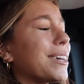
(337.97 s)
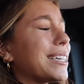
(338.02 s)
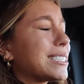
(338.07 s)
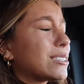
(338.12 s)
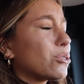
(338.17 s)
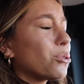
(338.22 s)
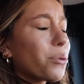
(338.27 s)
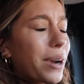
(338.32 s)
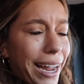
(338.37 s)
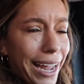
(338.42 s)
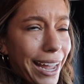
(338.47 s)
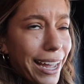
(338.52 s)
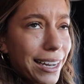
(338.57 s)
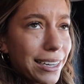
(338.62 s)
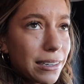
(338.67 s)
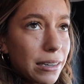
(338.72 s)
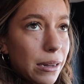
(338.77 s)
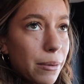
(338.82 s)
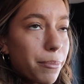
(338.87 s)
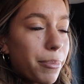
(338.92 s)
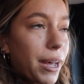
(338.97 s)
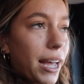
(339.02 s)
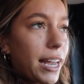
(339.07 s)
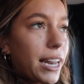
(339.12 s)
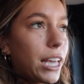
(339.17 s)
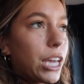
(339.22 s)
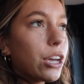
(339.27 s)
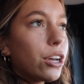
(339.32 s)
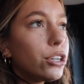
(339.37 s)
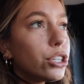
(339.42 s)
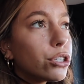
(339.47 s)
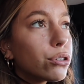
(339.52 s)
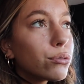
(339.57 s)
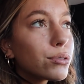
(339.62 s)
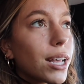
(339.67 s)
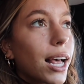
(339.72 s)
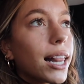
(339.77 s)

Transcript: It's great, but it could use